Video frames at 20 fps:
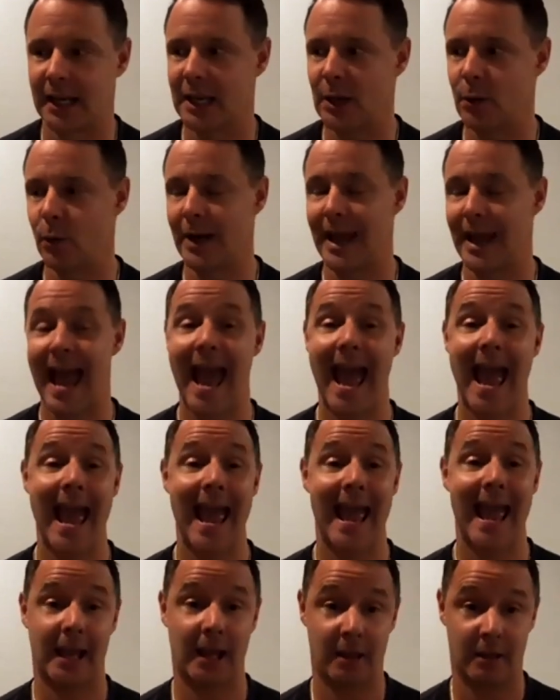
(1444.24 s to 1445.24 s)
He would
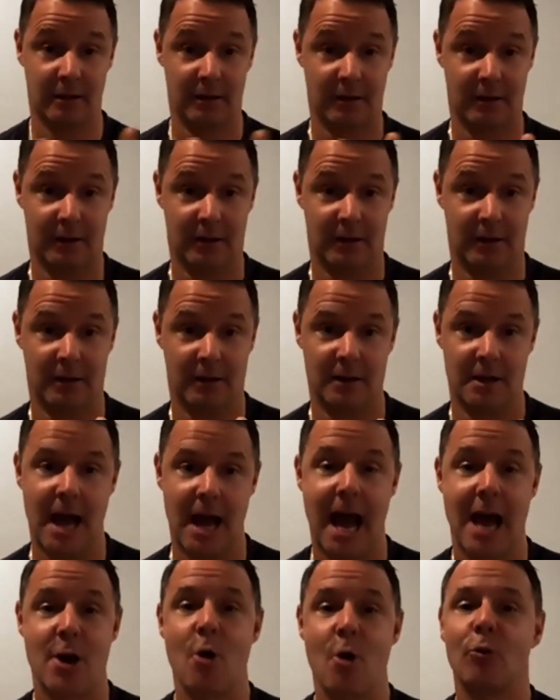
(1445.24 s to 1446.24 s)
hang
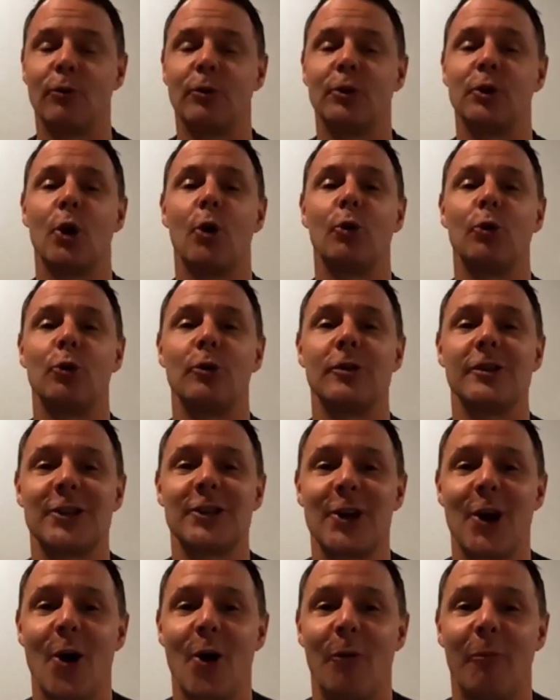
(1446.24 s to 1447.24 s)
I don't don't do this
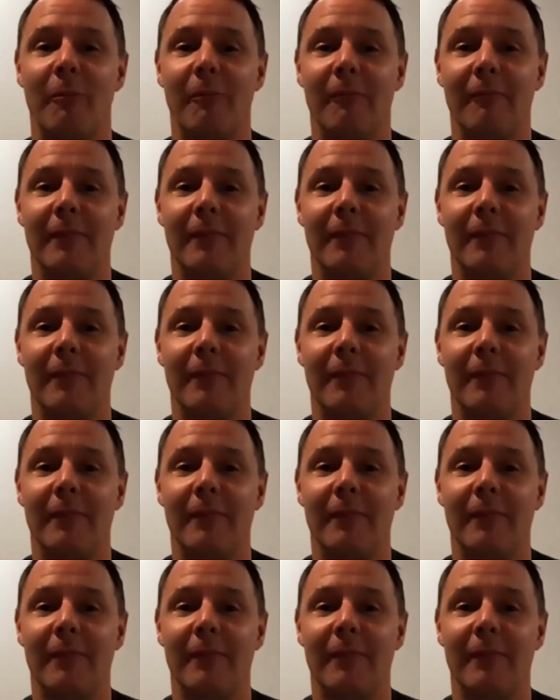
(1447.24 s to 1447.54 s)
at home.